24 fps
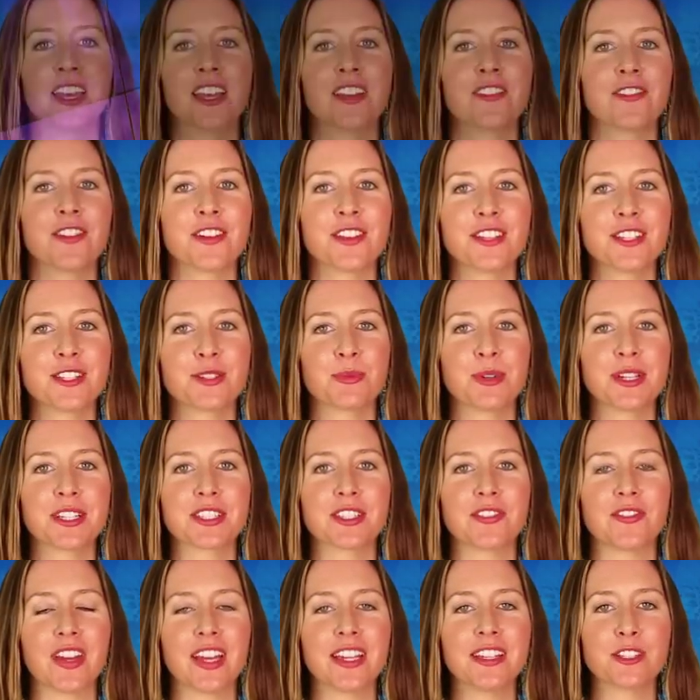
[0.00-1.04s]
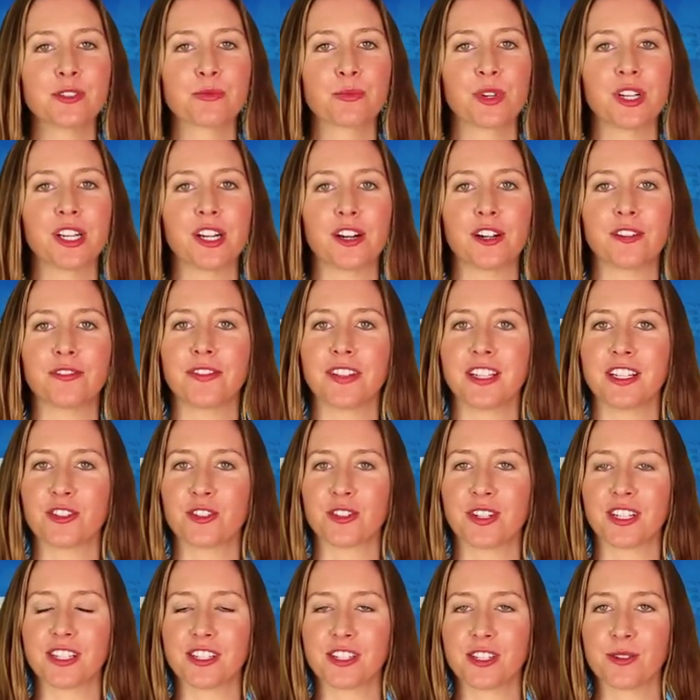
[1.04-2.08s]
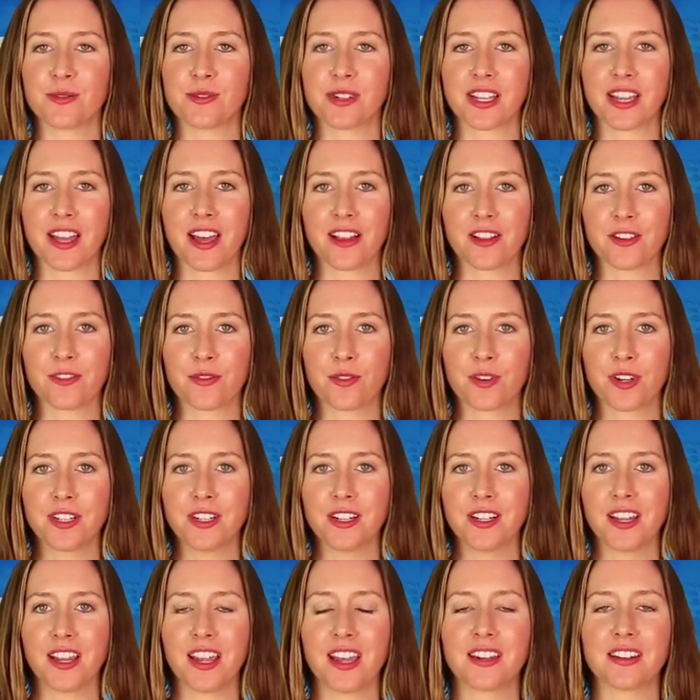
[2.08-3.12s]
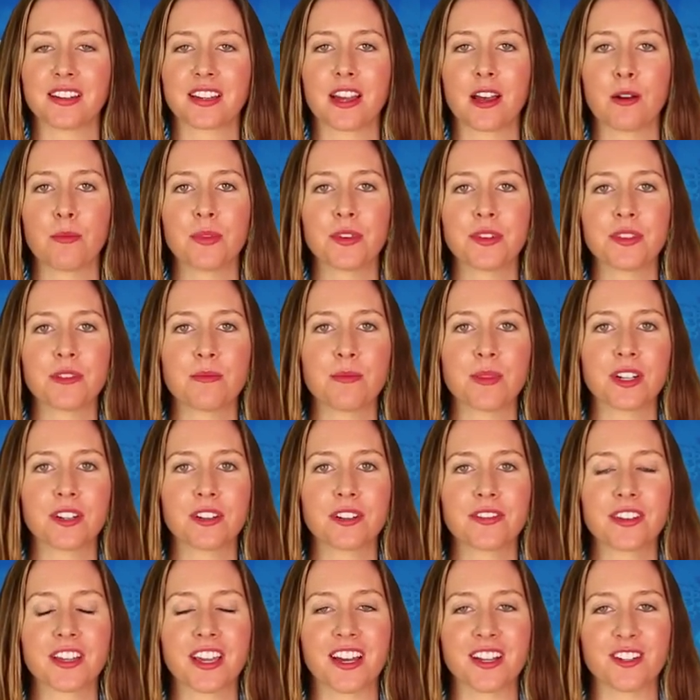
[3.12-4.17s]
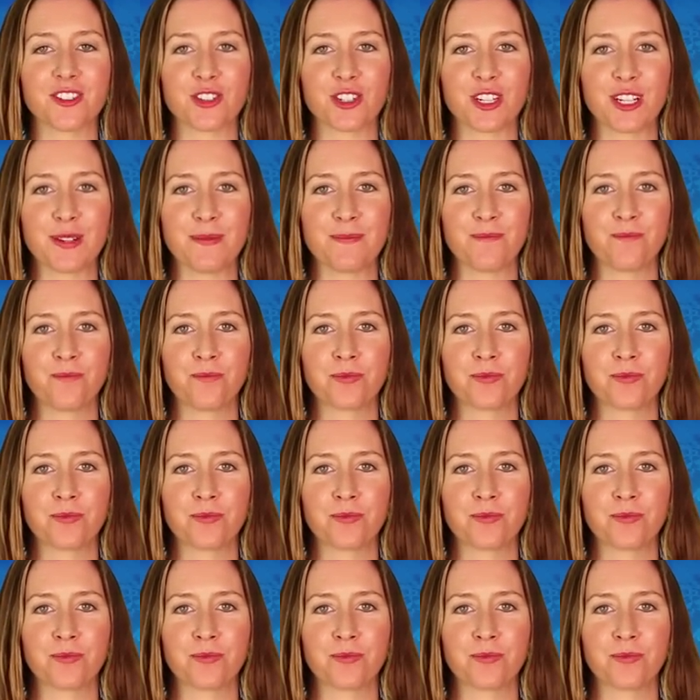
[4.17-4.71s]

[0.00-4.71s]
For this week's events, we are featuring two in California and a couple in the middle of the country.